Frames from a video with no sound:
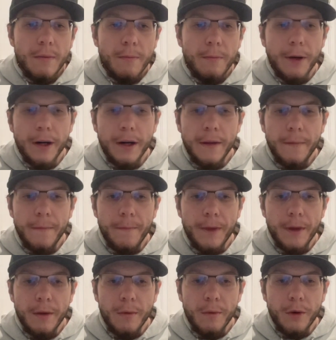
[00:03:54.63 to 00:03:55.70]
But
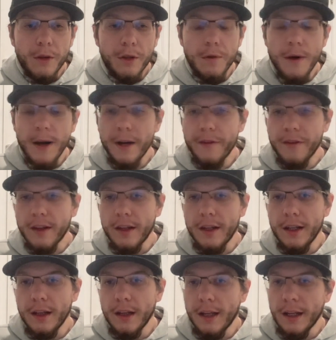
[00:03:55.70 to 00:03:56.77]
when you have a
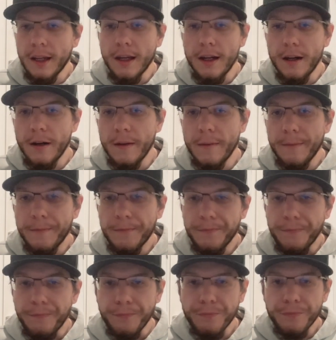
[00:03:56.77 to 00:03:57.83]
kid like Garrett,
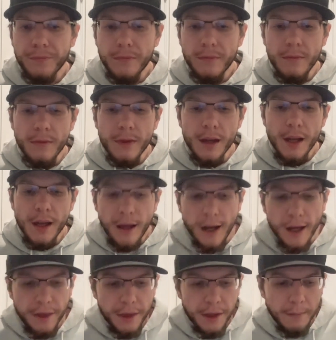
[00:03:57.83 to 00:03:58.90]

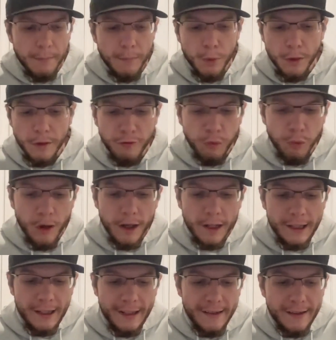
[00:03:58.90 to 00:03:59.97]
I think more of what
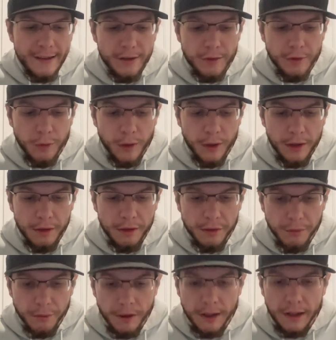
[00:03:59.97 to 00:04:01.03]
he did in
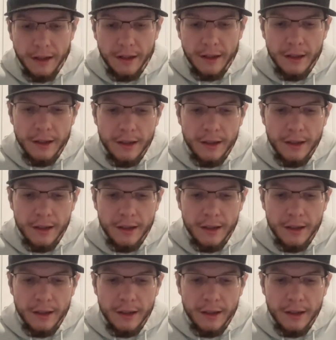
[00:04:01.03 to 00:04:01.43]
23,